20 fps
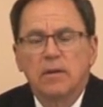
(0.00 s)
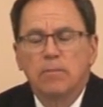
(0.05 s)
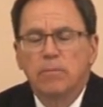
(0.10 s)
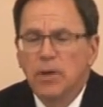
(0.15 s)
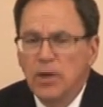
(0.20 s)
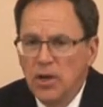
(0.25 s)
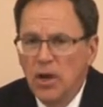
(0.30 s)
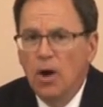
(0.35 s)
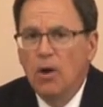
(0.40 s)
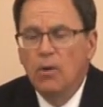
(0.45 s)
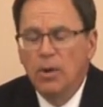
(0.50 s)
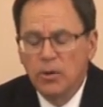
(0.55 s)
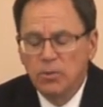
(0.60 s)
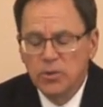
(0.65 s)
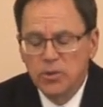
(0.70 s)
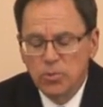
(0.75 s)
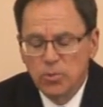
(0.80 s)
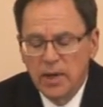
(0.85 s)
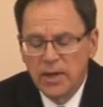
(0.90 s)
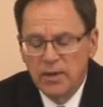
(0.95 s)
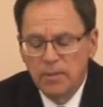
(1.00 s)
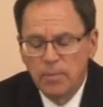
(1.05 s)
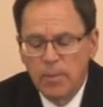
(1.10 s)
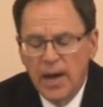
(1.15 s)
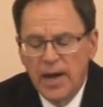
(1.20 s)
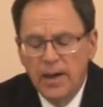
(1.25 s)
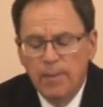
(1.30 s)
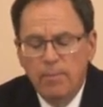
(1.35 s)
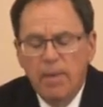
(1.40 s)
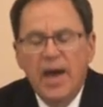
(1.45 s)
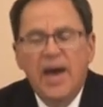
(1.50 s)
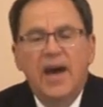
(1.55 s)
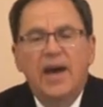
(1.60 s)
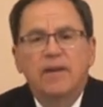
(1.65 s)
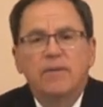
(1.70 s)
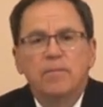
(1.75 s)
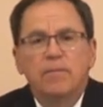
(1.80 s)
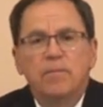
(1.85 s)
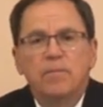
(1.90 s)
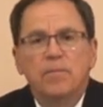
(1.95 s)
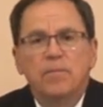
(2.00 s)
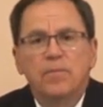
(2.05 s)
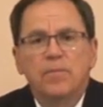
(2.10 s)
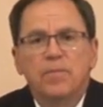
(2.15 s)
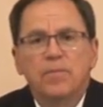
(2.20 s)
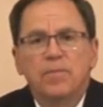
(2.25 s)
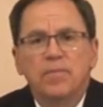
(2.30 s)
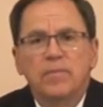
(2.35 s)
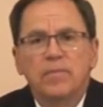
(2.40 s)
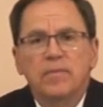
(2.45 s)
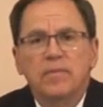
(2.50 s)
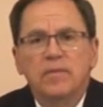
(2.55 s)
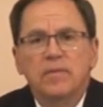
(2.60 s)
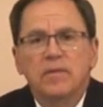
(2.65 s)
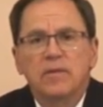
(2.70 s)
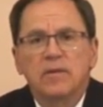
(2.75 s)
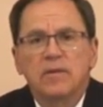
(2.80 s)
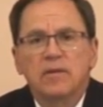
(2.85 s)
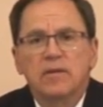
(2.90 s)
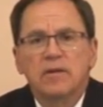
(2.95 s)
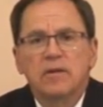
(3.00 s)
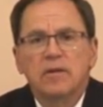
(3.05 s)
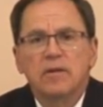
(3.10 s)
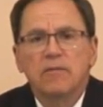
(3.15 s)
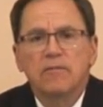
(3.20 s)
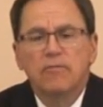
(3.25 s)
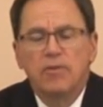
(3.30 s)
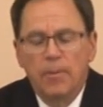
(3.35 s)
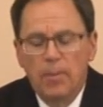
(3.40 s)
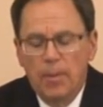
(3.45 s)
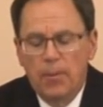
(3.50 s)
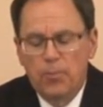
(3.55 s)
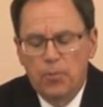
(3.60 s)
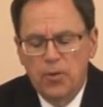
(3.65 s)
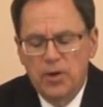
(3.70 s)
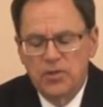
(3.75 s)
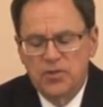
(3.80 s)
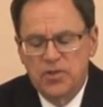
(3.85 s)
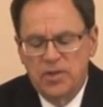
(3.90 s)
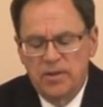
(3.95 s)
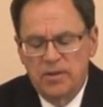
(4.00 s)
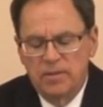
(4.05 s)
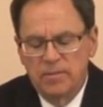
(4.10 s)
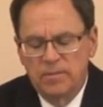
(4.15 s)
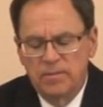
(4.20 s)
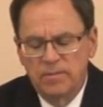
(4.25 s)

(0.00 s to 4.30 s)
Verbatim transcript: But no, it was written by a man from a prison.